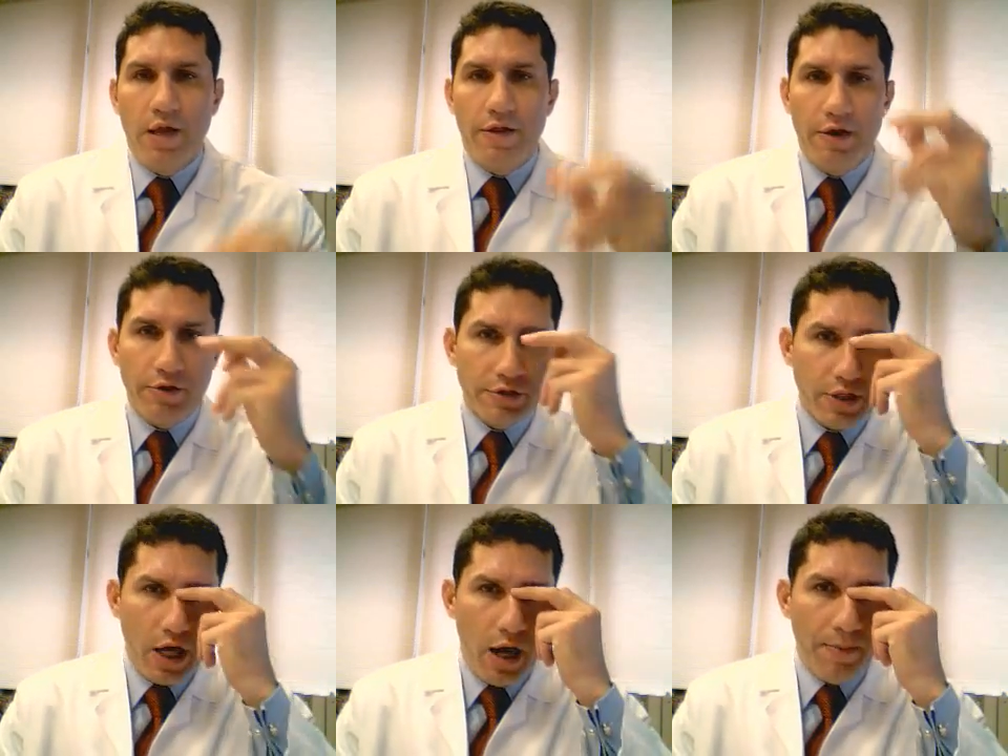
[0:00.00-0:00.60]
There
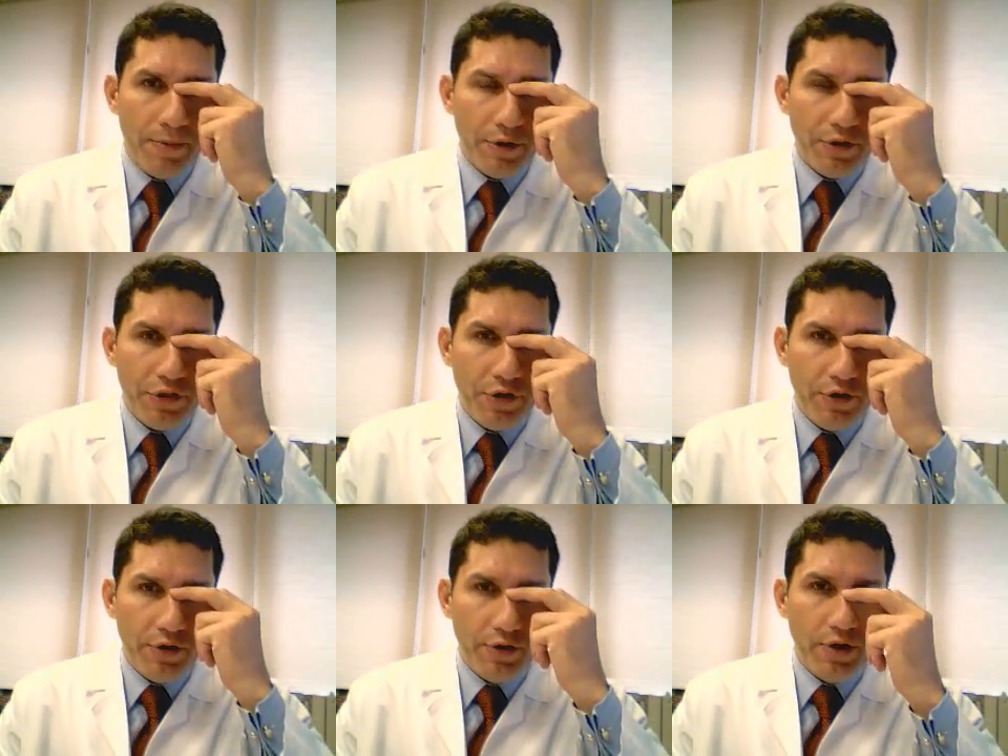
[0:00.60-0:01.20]
is an upper
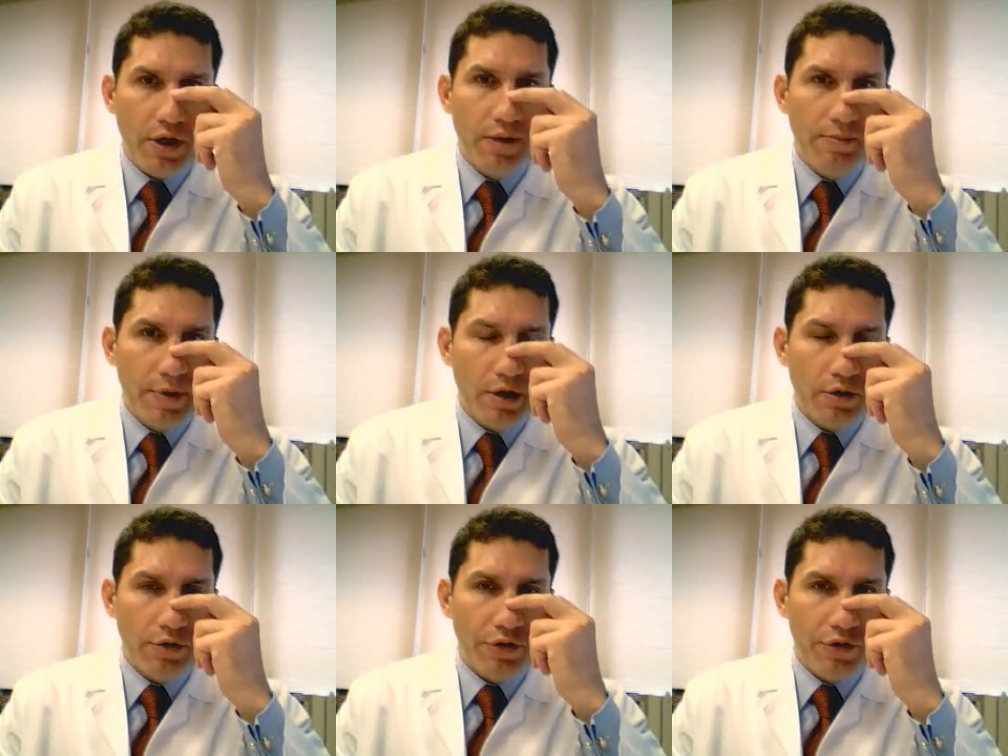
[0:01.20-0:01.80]
third, a
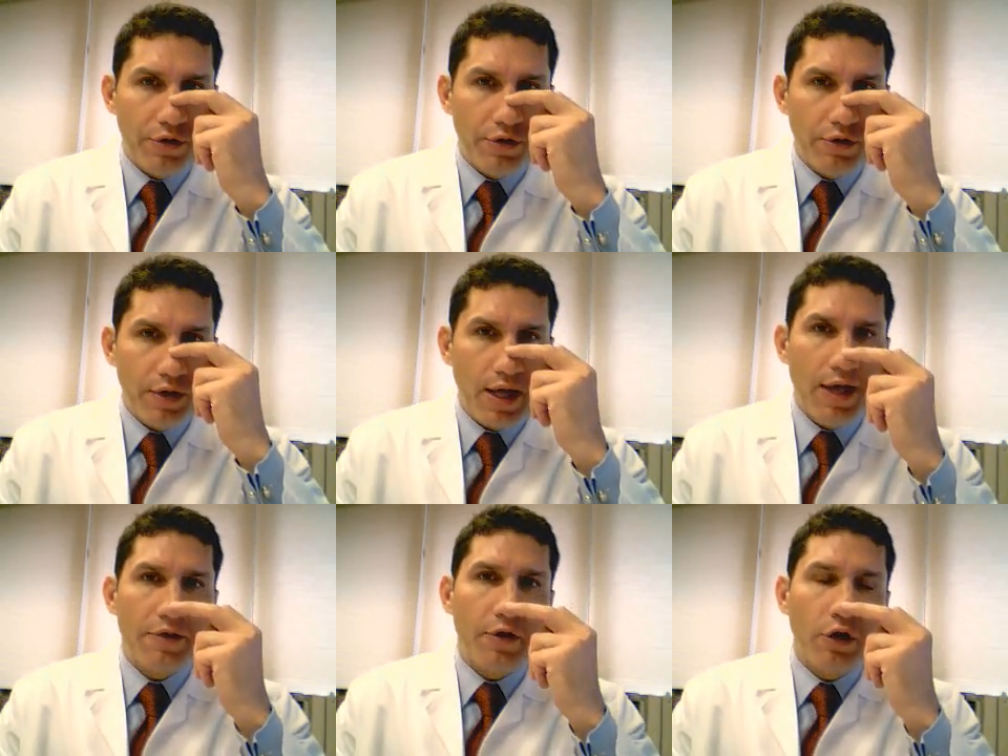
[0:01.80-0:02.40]
middle
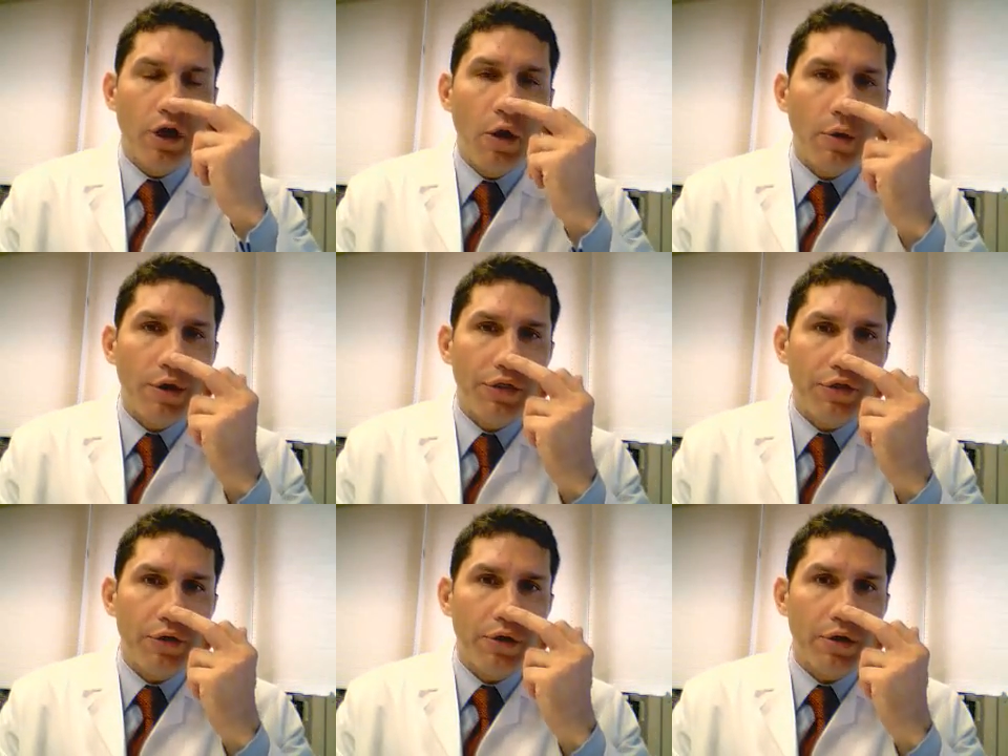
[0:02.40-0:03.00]
third, and the lower
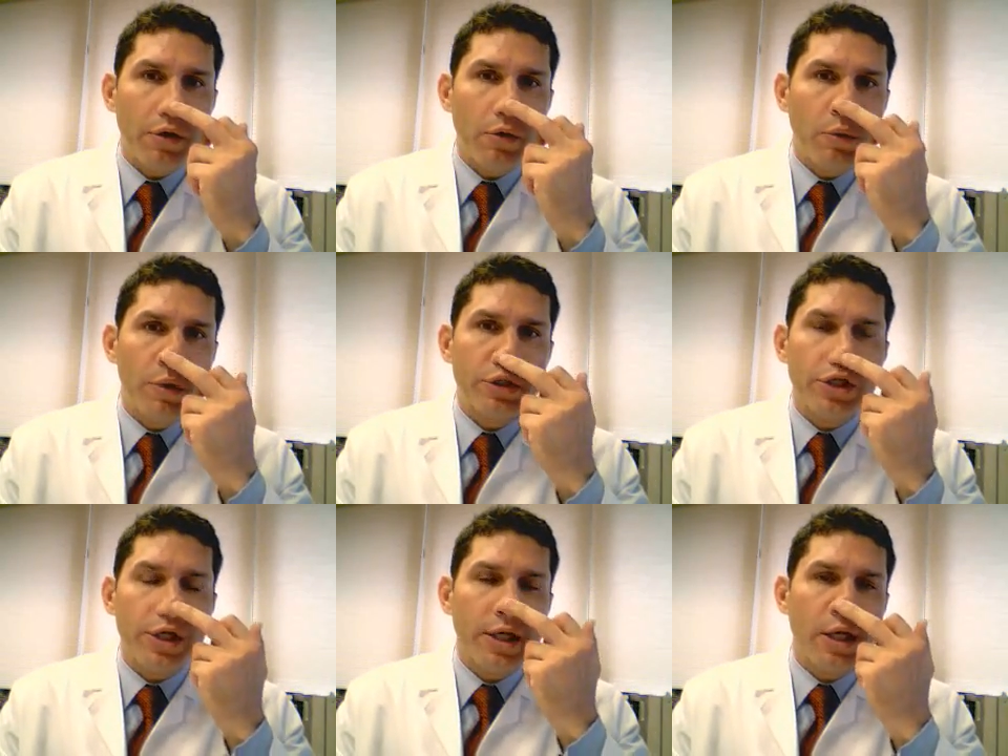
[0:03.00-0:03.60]
third,
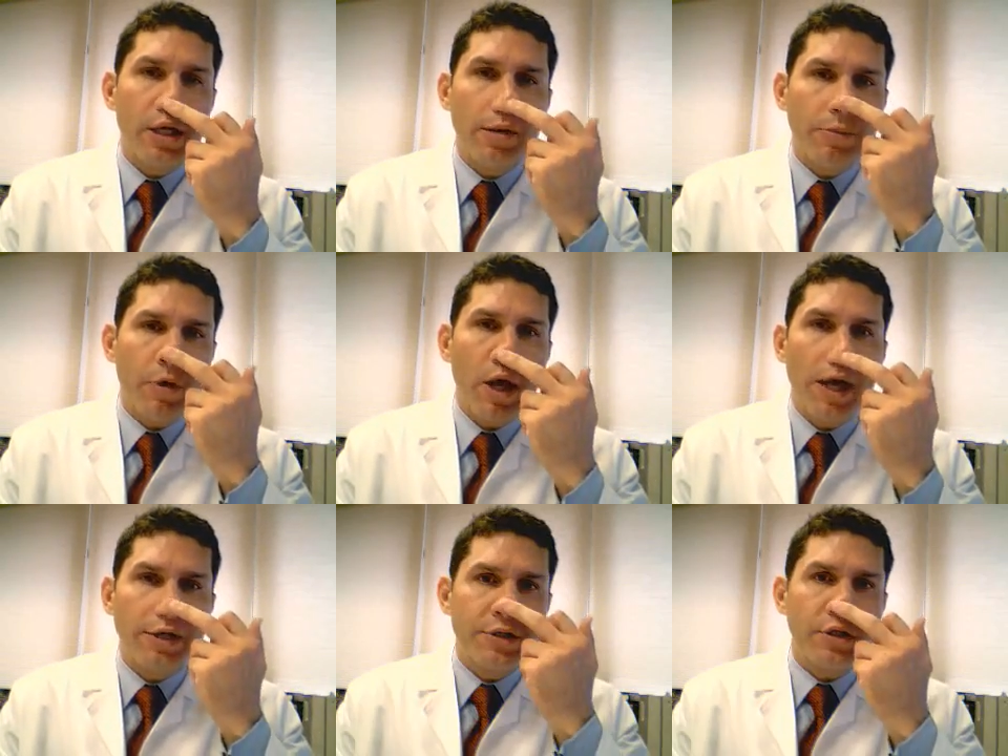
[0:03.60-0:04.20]
which
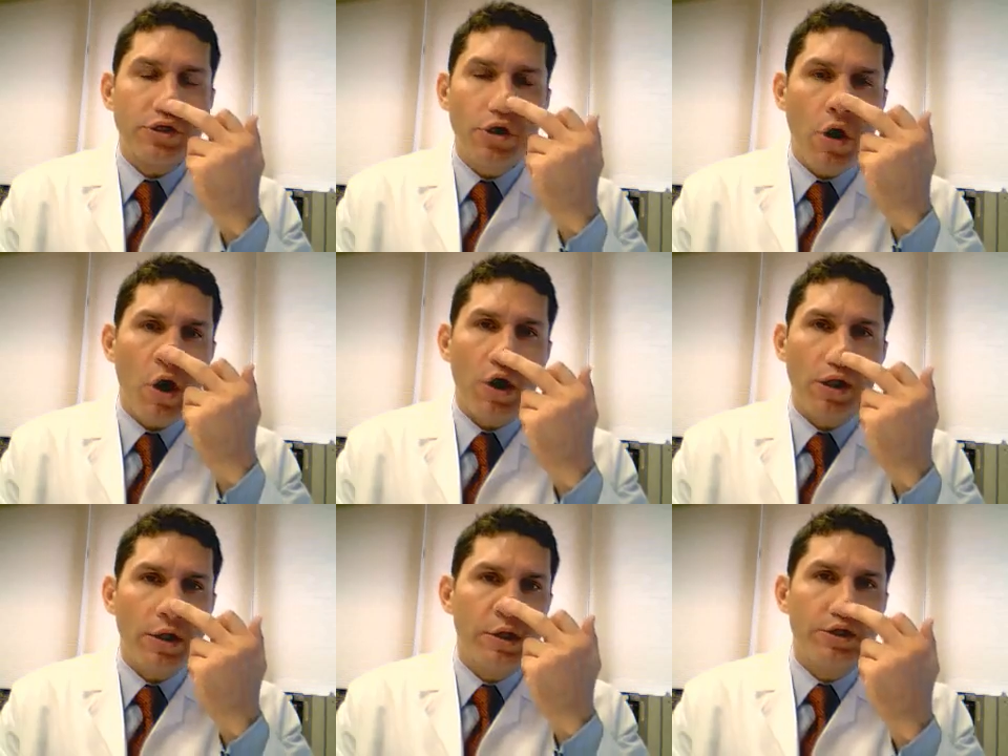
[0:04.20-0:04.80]
comprises
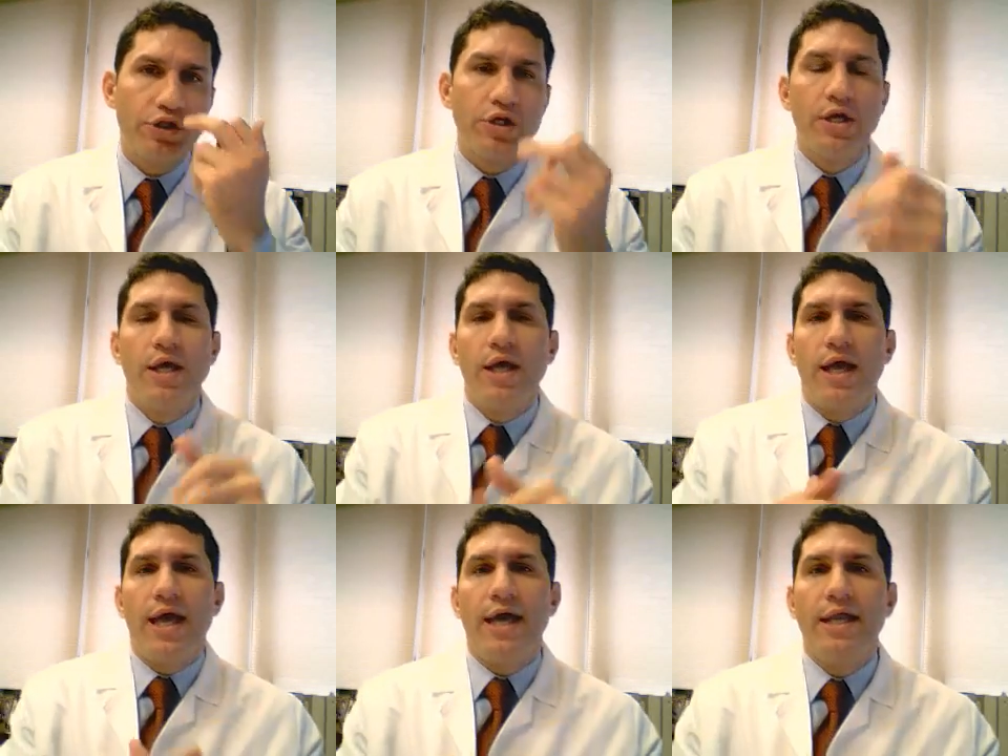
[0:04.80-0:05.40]
cartilage,
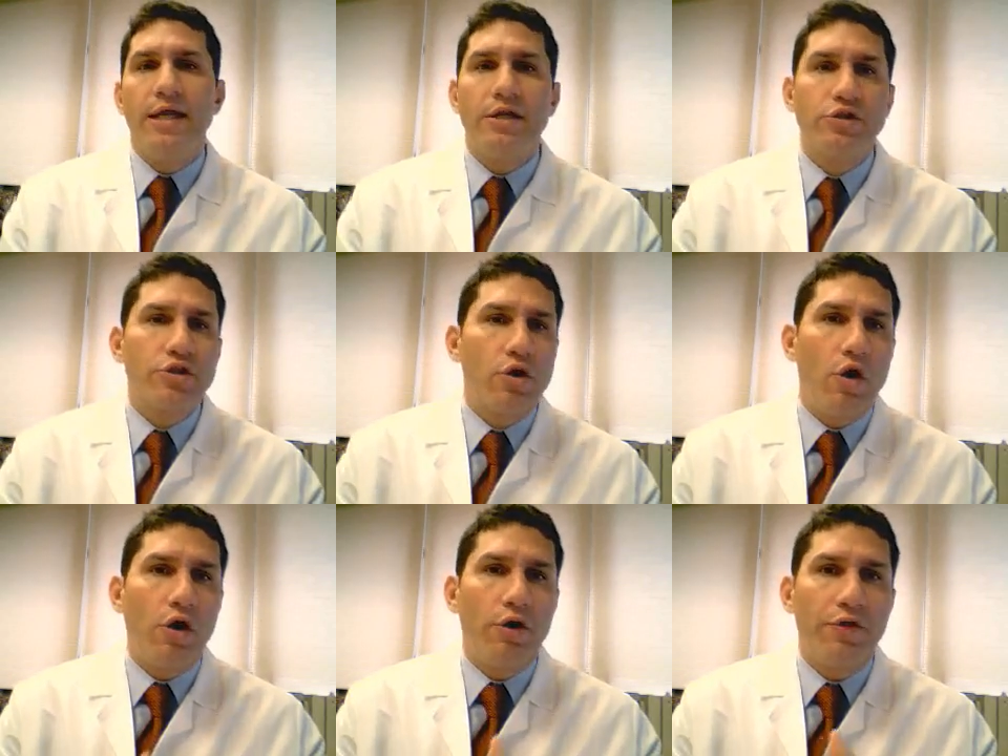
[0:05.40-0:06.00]
and it is
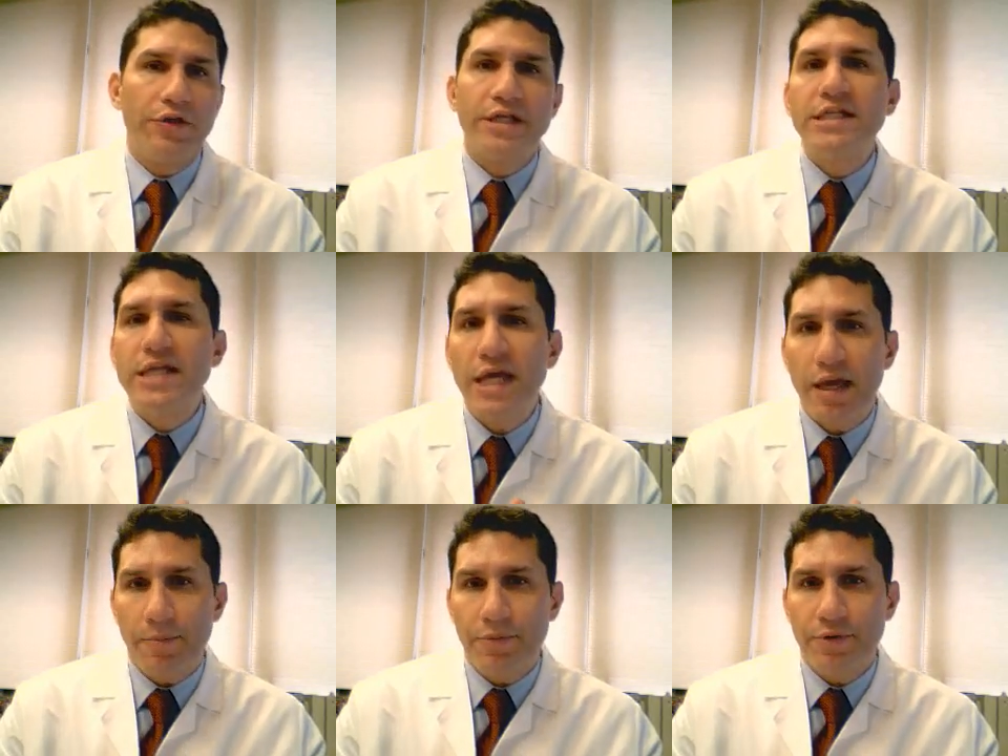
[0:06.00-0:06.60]
called the
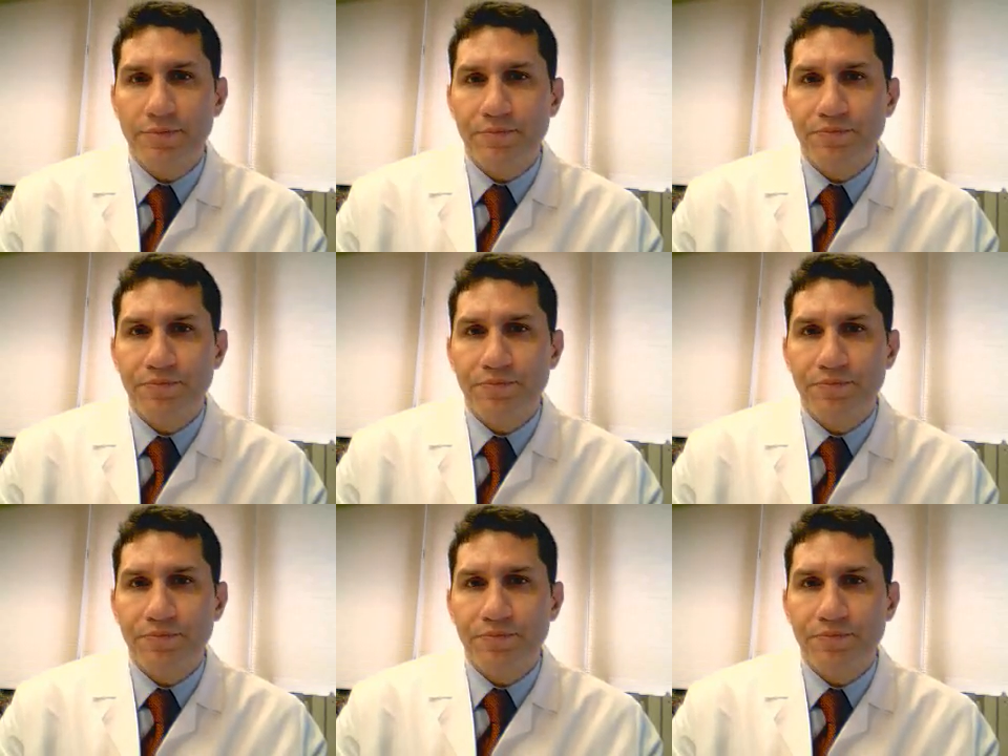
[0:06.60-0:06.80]
tip.